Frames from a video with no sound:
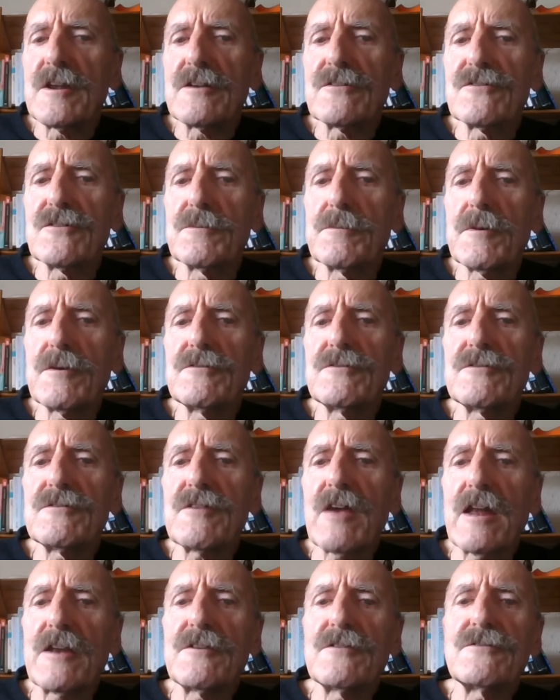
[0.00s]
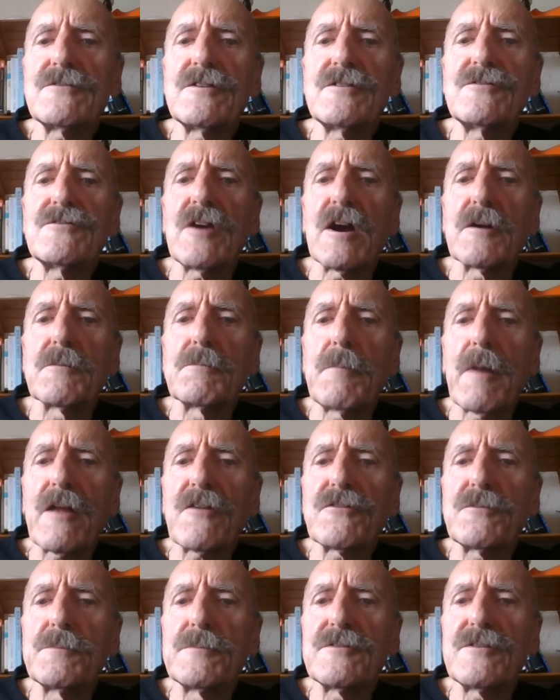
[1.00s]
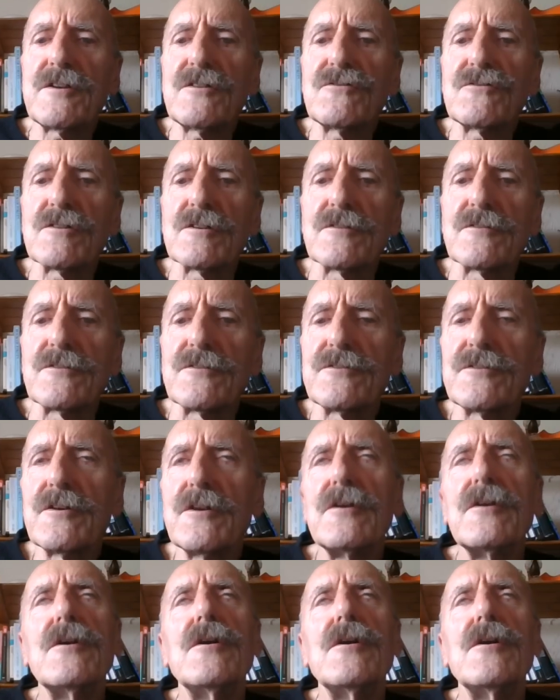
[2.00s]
has the most talented young mathematicians.